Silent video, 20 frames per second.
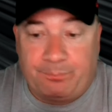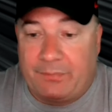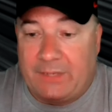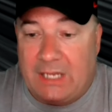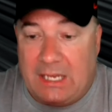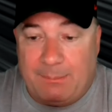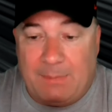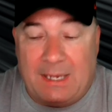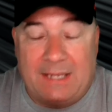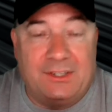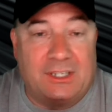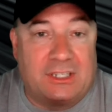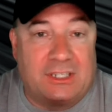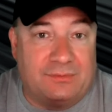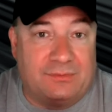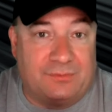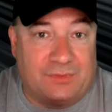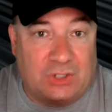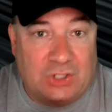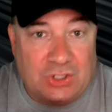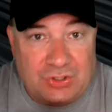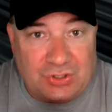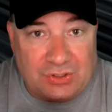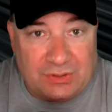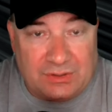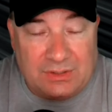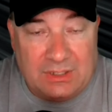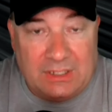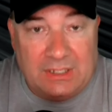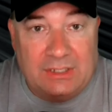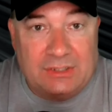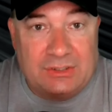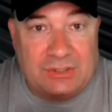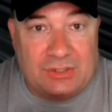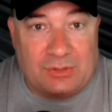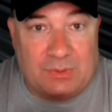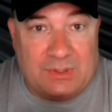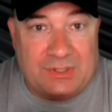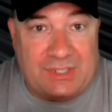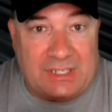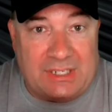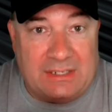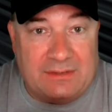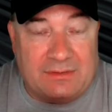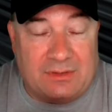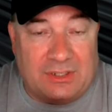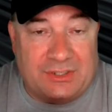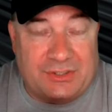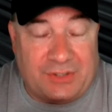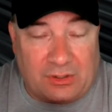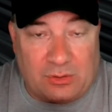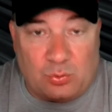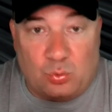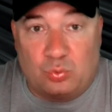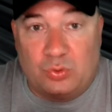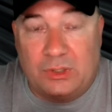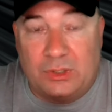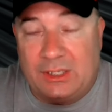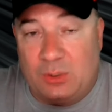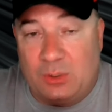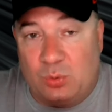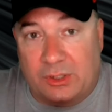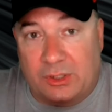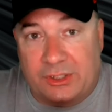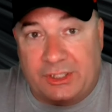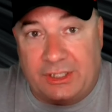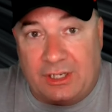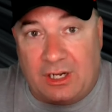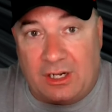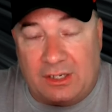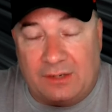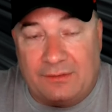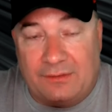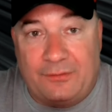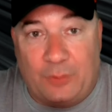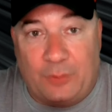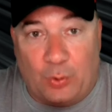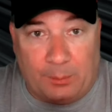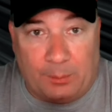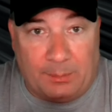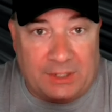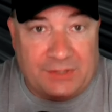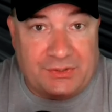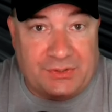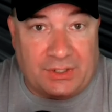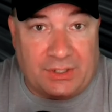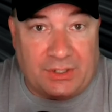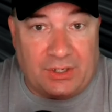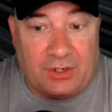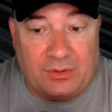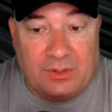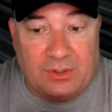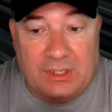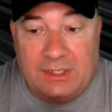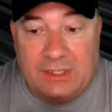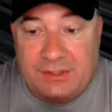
He made the conversion to receiver and started really working on it 4 months ago.